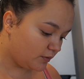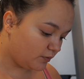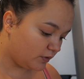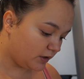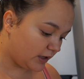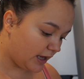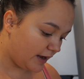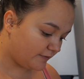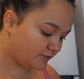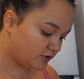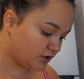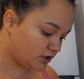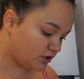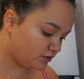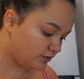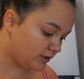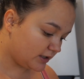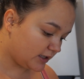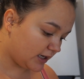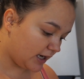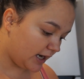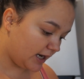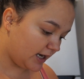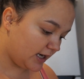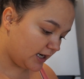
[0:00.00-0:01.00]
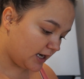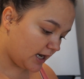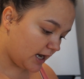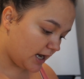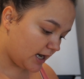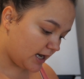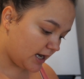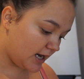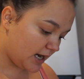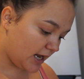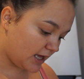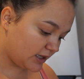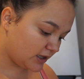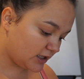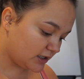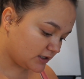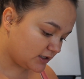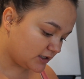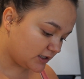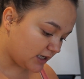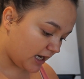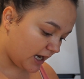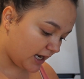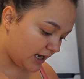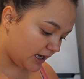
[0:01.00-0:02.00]
we'll have to do it another
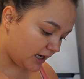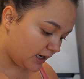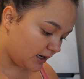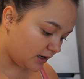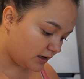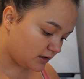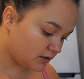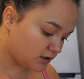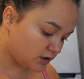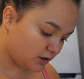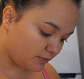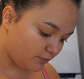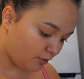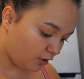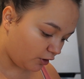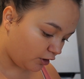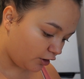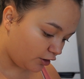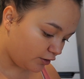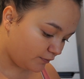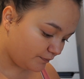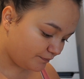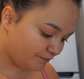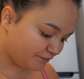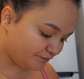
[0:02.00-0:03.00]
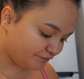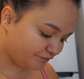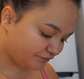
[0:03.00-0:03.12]
day tomorrow.